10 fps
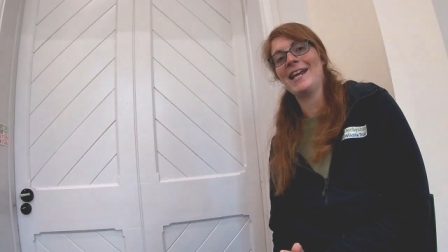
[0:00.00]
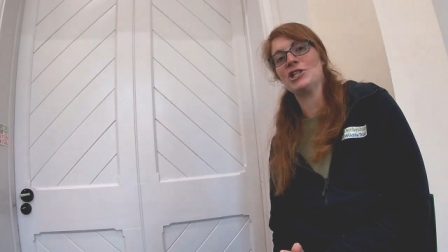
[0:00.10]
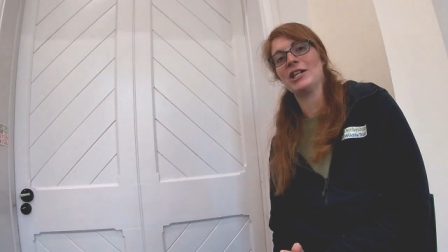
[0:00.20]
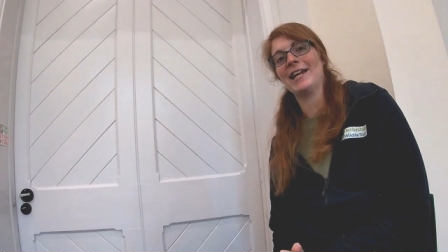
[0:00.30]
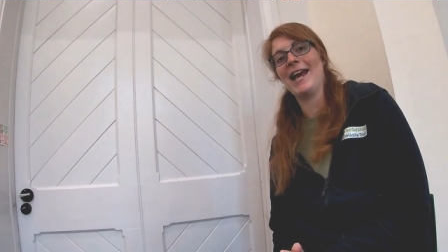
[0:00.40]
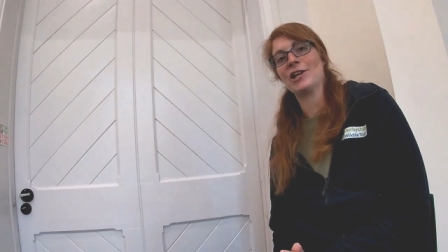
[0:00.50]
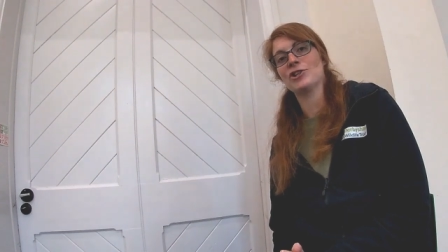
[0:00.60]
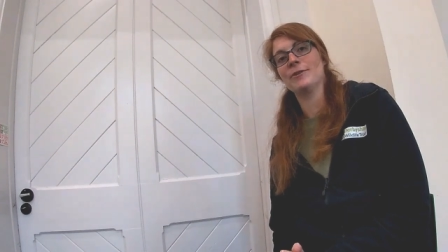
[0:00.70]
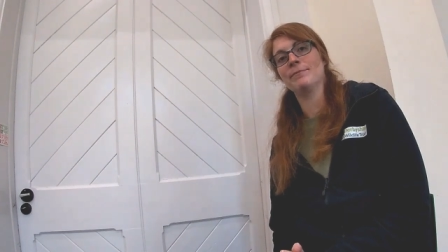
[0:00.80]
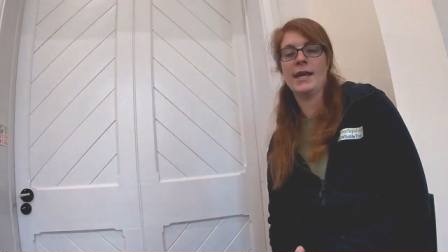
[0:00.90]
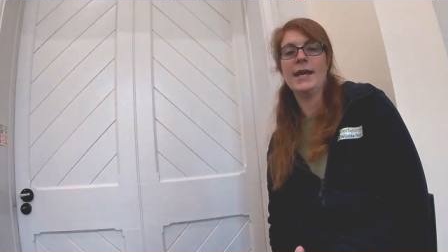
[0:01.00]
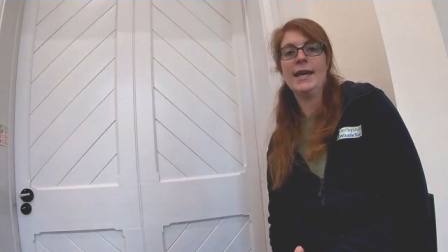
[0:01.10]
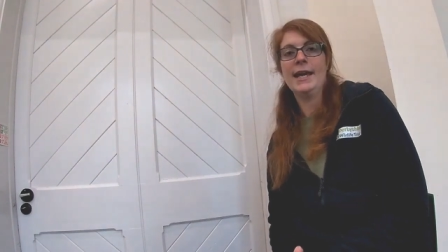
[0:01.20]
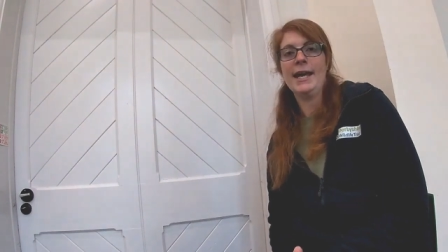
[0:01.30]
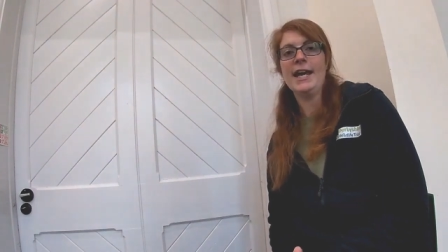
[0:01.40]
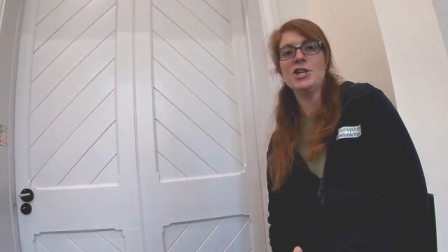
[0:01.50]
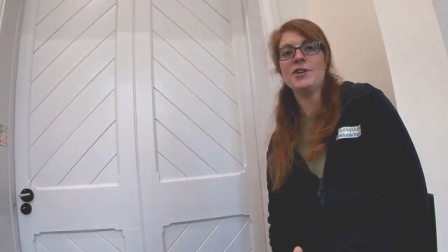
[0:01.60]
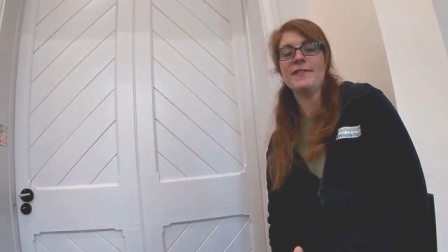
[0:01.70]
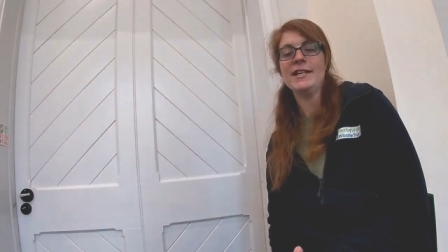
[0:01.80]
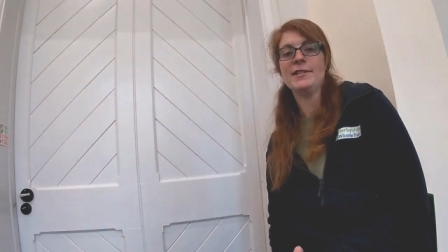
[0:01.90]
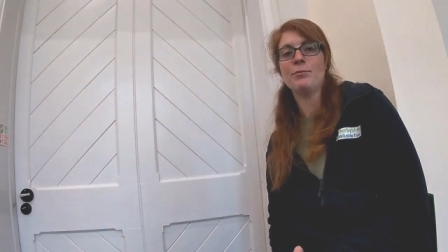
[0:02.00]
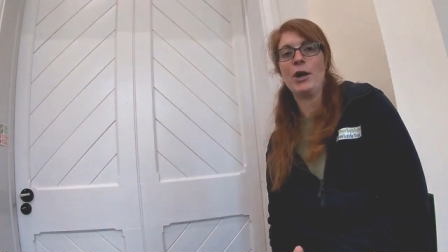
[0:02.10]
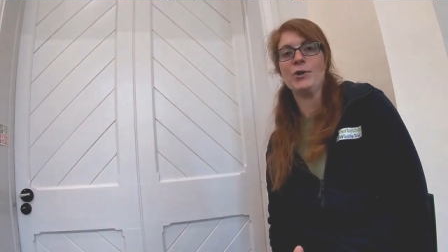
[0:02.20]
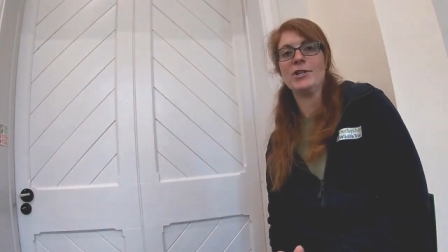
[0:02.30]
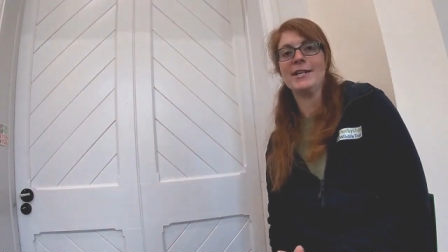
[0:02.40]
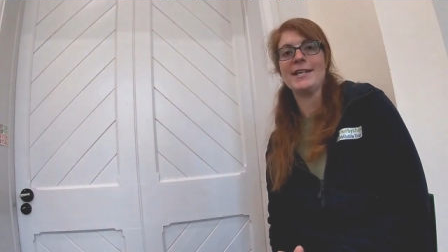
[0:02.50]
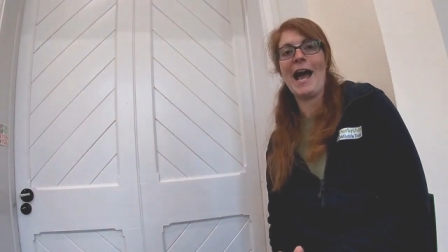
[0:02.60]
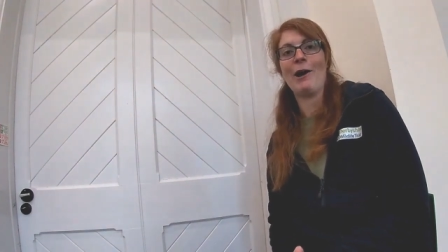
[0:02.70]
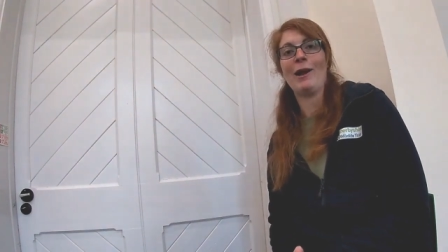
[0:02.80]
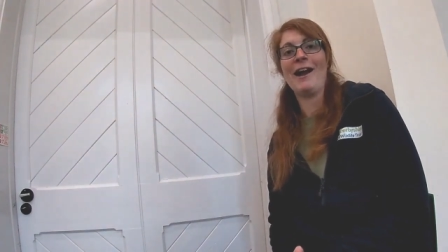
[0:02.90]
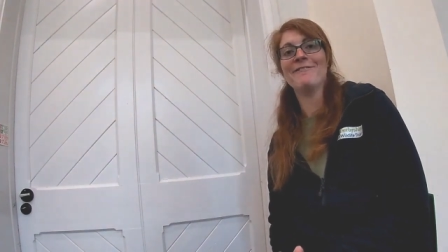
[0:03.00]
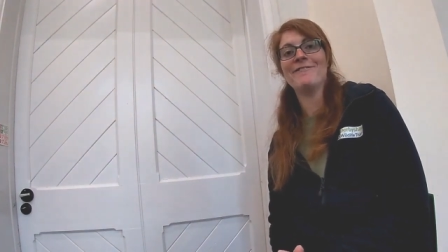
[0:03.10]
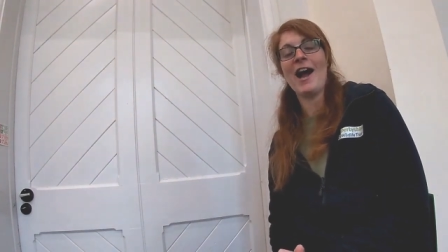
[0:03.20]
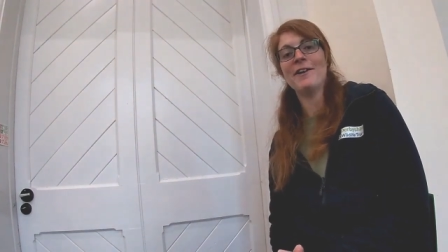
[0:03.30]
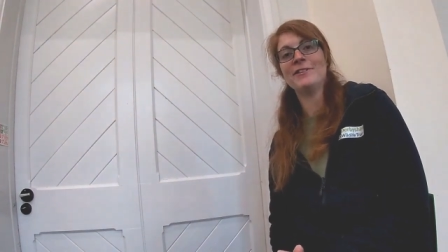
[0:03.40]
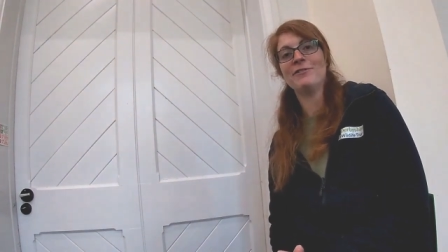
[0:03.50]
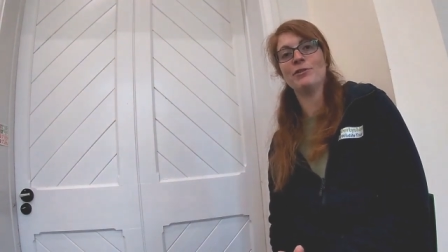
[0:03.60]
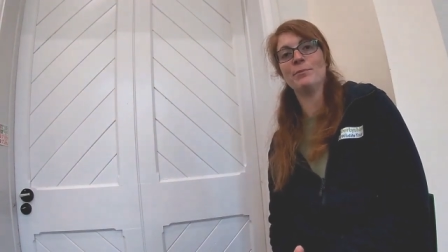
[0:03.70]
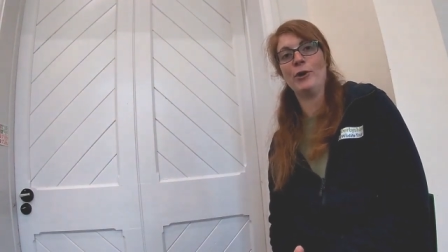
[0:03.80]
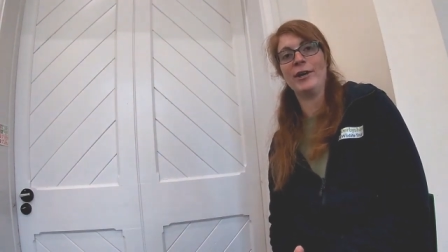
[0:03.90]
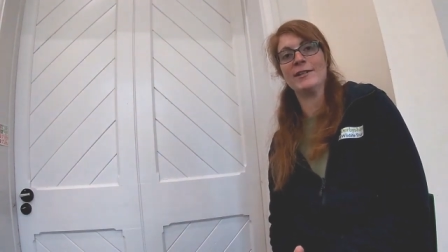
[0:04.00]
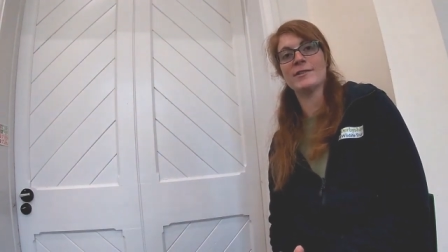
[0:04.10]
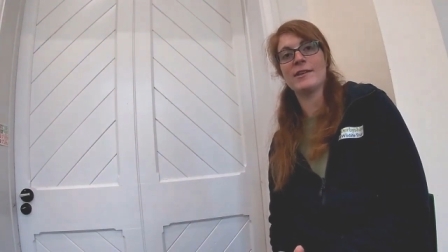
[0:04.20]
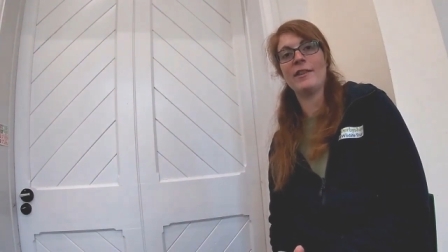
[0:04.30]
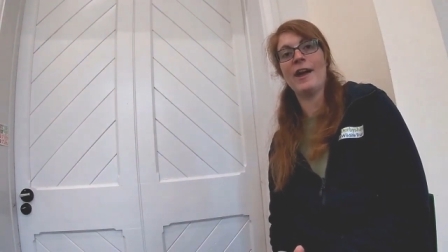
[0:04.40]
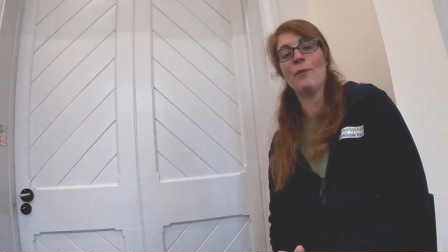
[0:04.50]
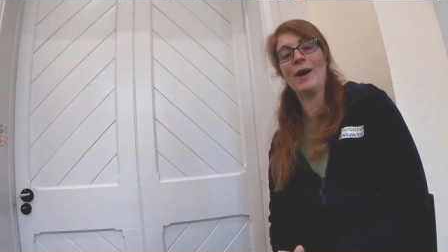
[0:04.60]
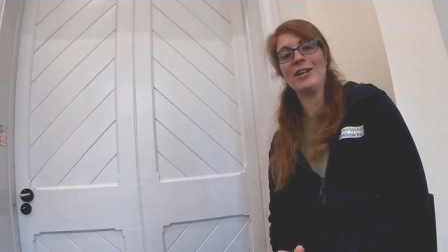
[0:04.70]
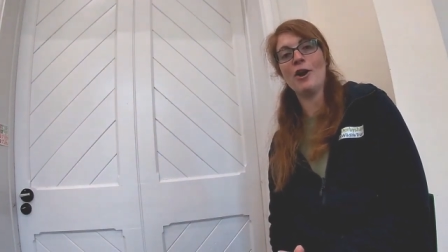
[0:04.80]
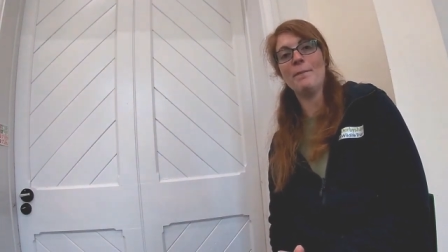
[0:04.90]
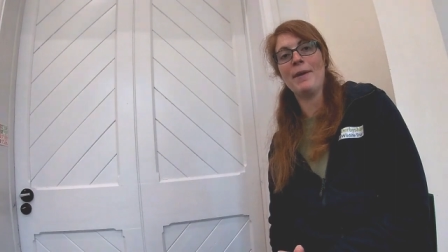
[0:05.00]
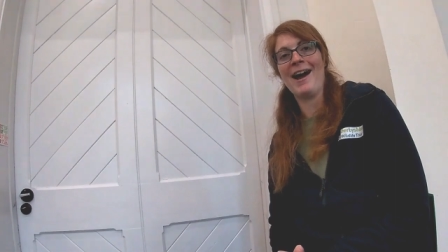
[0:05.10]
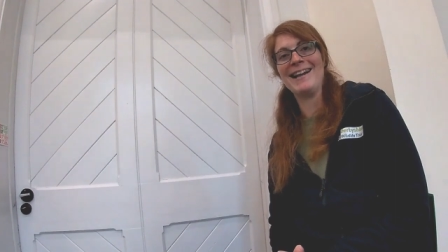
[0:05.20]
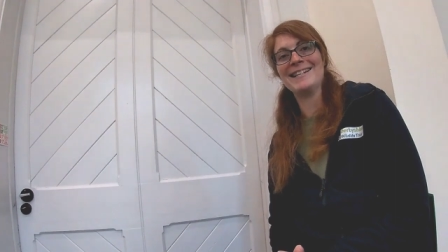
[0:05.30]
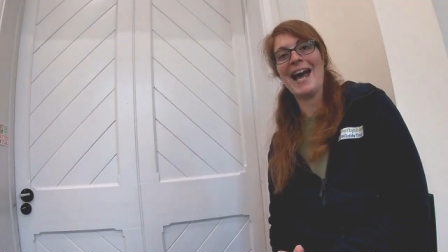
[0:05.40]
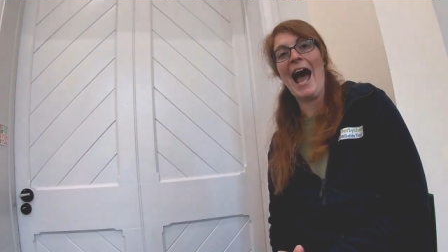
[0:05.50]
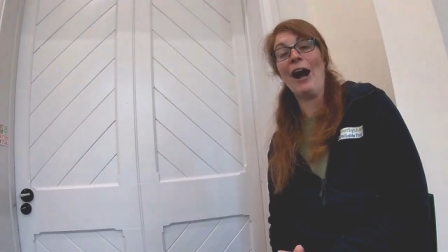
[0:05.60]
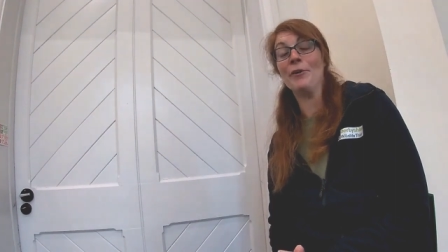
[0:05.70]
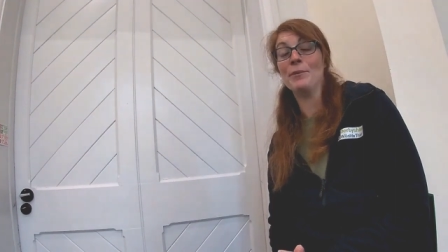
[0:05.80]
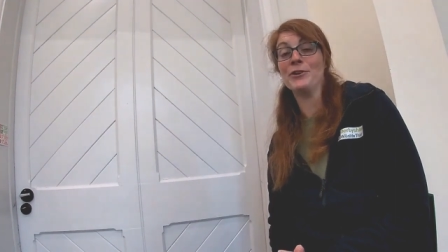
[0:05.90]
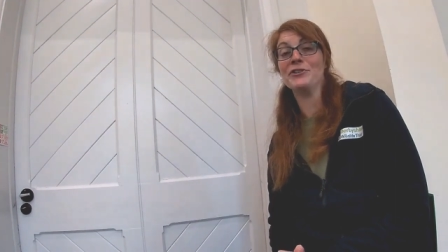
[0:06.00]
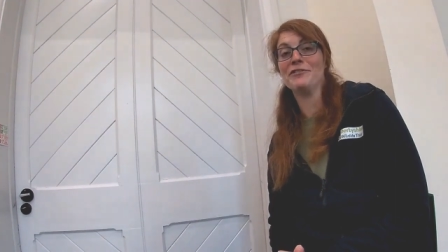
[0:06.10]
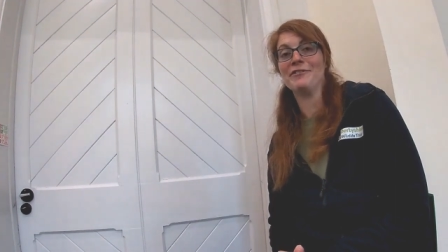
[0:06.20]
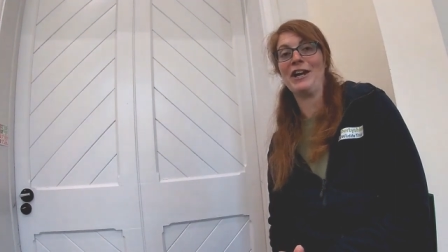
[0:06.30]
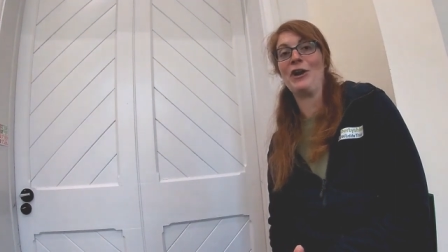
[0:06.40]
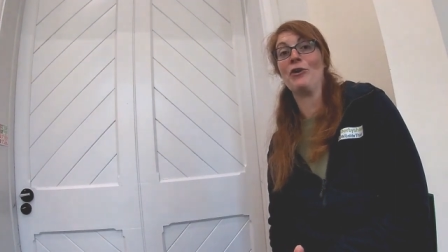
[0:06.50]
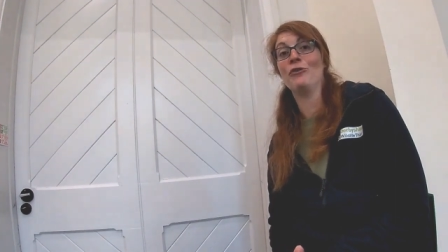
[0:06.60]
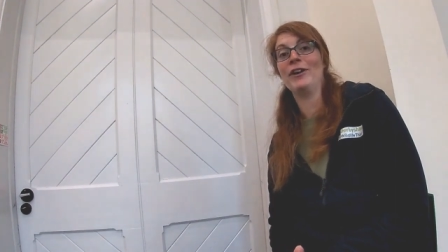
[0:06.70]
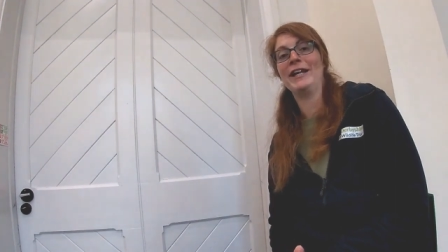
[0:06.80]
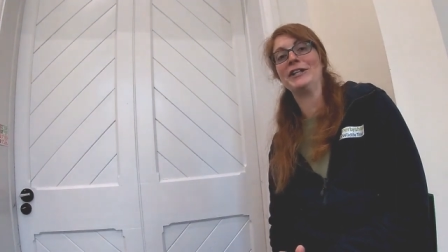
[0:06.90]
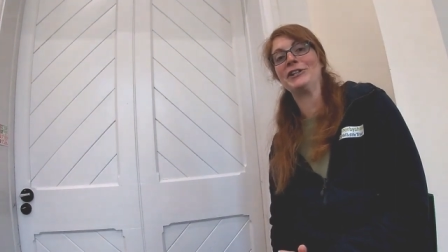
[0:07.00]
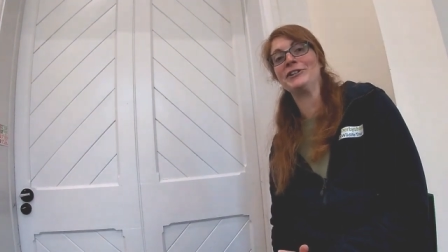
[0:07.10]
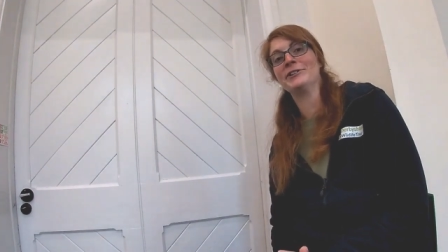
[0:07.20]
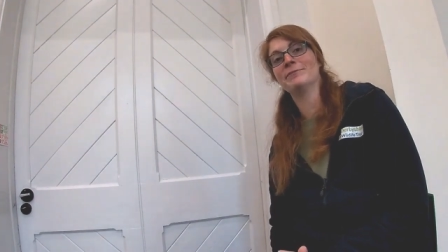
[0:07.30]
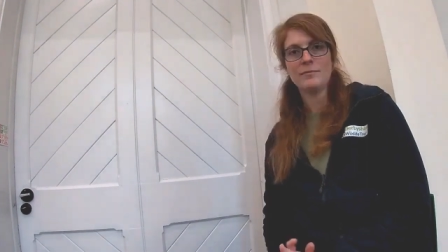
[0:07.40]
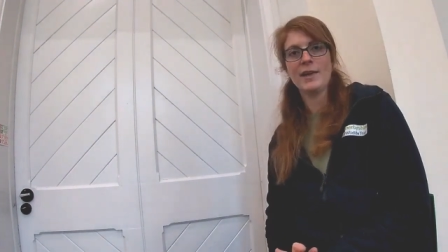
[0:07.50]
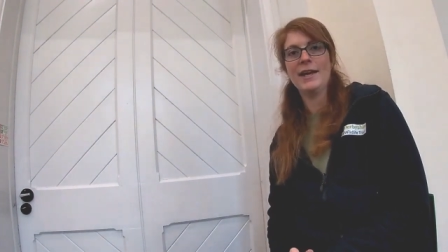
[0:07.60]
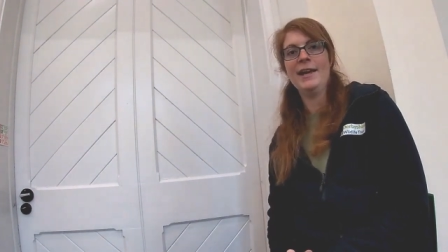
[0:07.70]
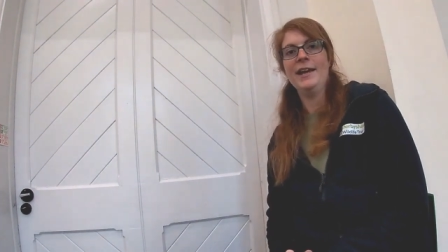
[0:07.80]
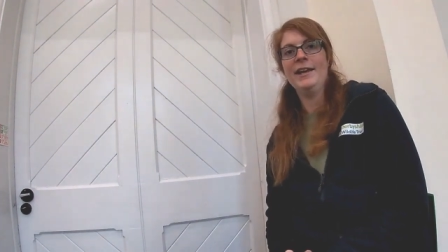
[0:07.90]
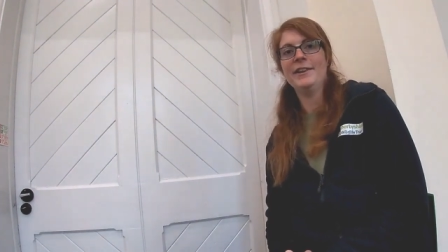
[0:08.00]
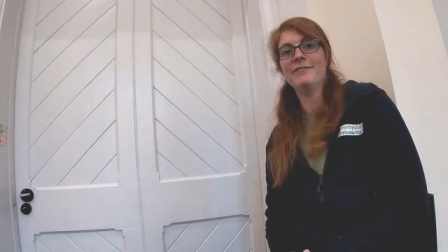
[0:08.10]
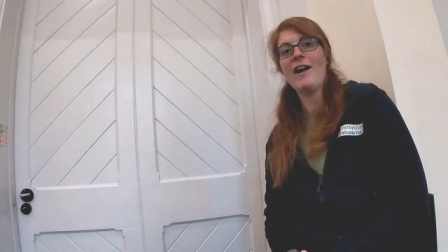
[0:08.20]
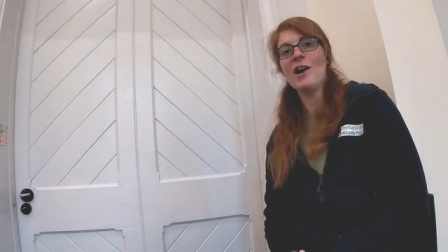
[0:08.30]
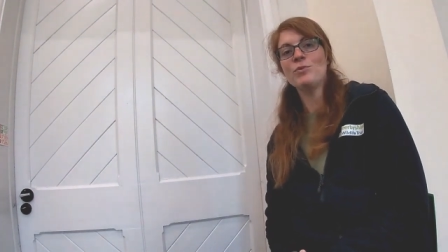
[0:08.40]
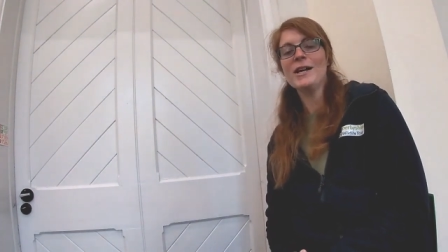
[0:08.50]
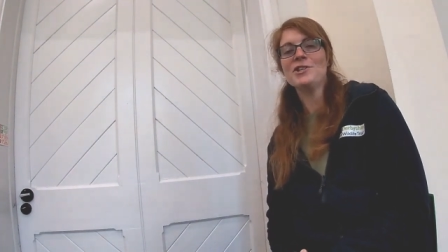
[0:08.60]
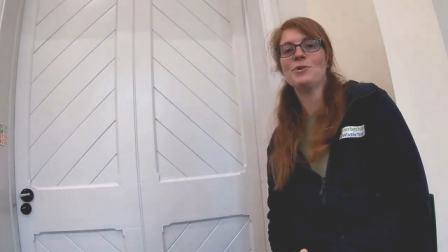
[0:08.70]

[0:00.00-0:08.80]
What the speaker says: to nature connection. Each of these approaches outline 5 different points that, when combined, help us to feel really good. The 5